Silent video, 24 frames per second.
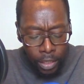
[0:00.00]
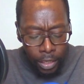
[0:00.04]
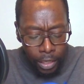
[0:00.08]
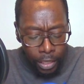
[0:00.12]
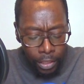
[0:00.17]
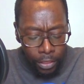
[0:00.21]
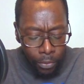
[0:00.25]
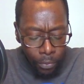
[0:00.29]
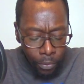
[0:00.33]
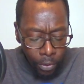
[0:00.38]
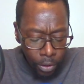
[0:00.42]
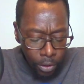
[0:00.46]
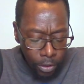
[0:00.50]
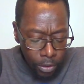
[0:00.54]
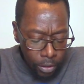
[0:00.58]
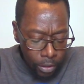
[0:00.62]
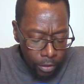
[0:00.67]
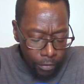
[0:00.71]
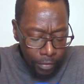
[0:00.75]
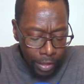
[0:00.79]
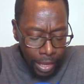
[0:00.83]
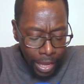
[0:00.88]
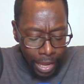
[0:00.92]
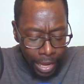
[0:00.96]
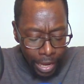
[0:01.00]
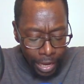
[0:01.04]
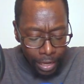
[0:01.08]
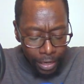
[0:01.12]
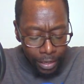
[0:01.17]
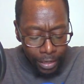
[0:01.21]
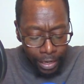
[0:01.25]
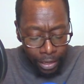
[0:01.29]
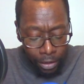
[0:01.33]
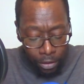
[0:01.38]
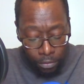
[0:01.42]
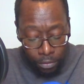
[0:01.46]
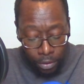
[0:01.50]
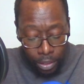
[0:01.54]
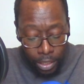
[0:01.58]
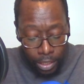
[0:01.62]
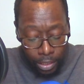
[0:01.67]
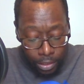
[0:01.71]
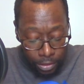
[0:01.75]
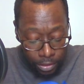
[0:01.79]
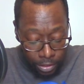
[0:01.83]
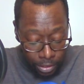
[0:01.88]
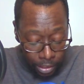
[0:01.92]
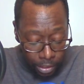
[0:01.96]
in the word of God. Now,
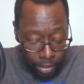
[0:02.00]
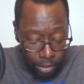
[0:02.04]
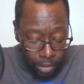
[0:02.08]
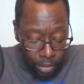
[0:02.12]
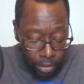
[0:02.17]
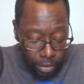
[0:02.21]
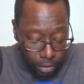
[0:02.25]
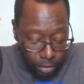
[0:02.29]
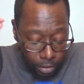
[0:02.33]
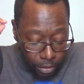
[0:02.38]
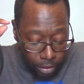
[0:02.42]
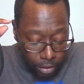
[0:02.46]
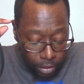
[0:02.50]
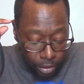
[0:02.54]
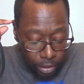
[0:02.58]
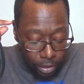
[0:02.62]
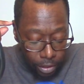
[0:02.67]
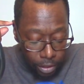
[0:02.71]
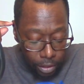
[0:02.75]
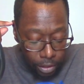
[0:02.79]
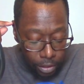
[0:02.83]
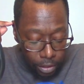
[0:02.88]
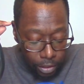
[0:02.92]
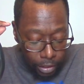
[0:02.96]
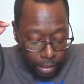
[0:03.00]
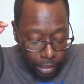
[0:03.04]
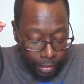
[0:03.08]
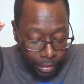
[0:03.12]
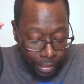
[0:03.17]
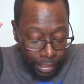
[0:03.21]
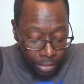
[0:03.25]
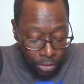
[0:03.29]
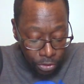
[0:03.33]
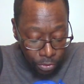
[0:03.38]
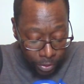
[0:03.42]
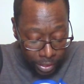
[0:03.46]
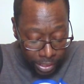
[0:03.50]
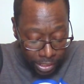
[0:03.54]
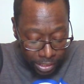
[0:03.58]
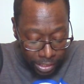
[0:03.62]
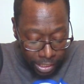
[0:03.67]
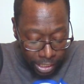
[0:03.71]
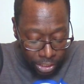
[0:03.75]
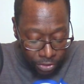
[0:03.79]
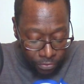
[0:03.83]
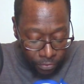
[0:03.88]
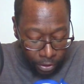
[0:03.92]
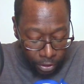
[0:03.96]
take a look at that
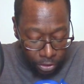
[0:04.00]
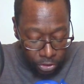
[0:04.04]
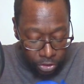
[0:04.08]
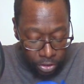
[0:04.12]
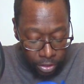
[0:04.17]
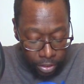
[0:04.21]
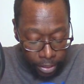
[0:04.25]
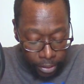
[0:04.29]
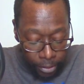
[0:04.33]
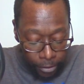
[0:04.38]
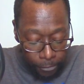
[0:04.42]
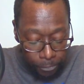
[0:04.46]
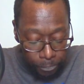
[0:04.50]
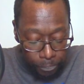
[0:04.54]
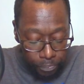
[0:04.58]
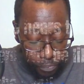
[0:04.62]
26th verse there.